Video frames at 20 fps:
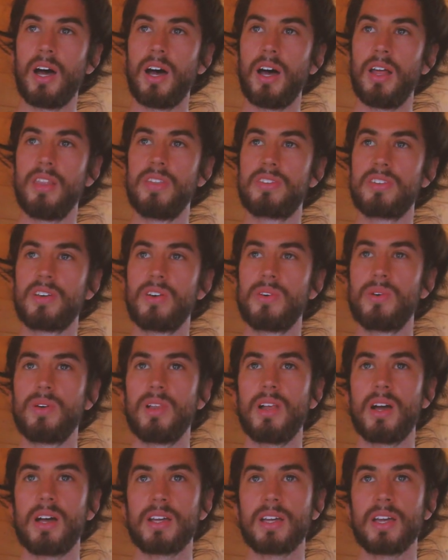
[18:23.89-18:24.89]
and so
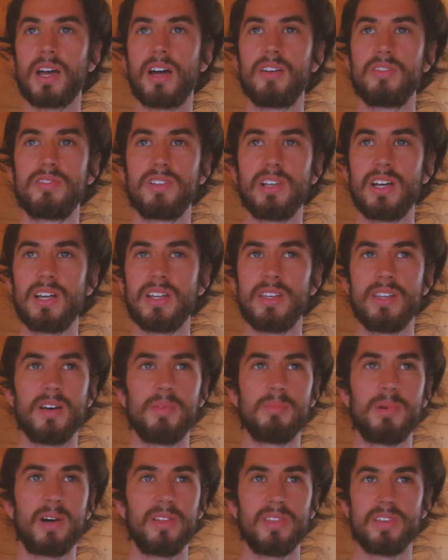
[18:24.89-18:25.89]
like I've learned
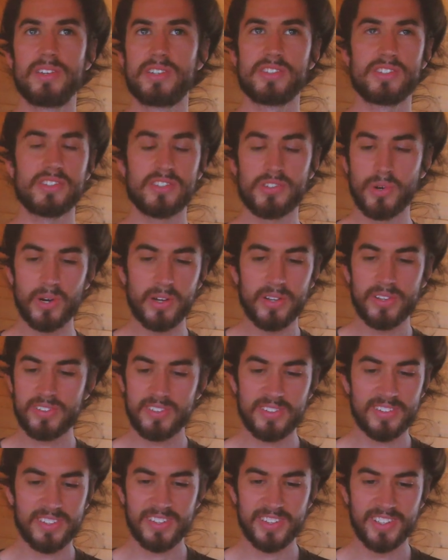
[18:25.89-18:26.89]
about this
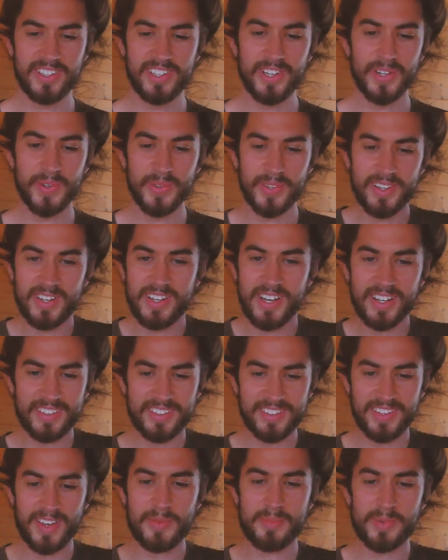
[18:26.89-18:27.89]
trust. You know, the next
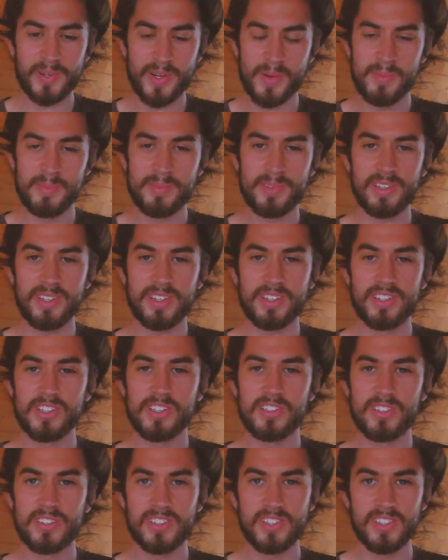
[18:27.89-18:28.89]
step comes. You
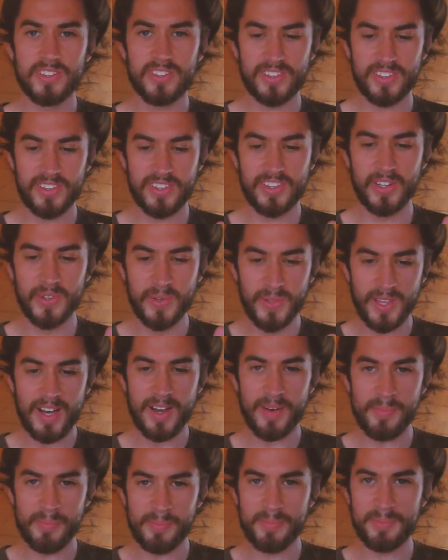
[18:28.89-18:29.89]
just just do
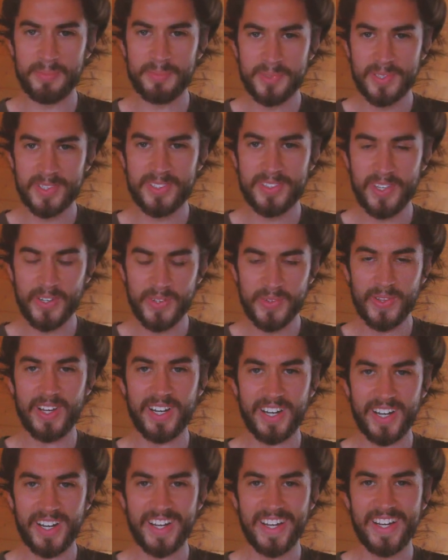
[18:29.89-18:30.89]
that, just do
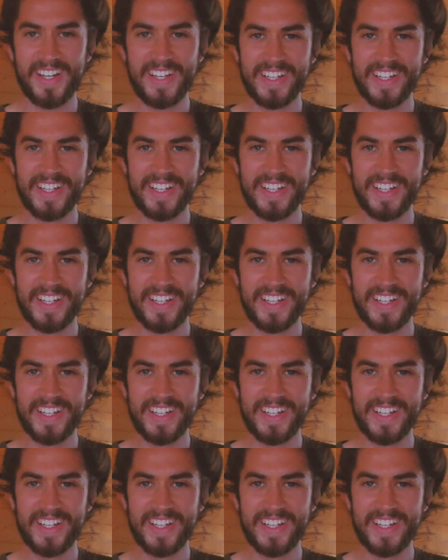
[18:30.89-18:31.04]
that.